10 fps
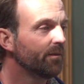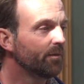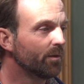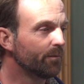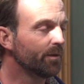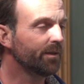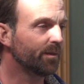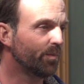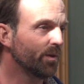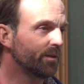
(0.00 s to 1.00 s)
were a really
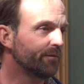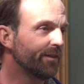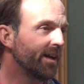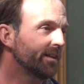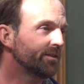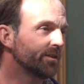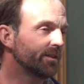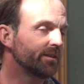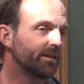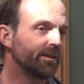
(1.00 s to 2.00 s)
important
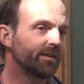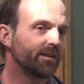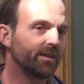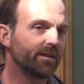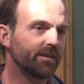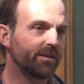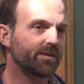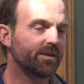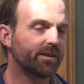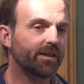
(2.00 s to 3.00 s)
factor in
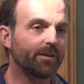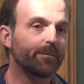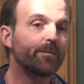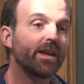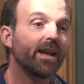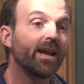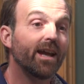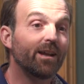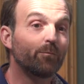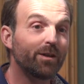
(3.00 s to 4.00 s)
things starting out.
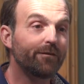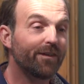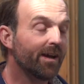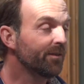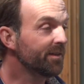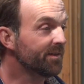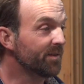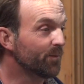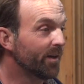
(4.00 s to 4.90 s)
And we found this as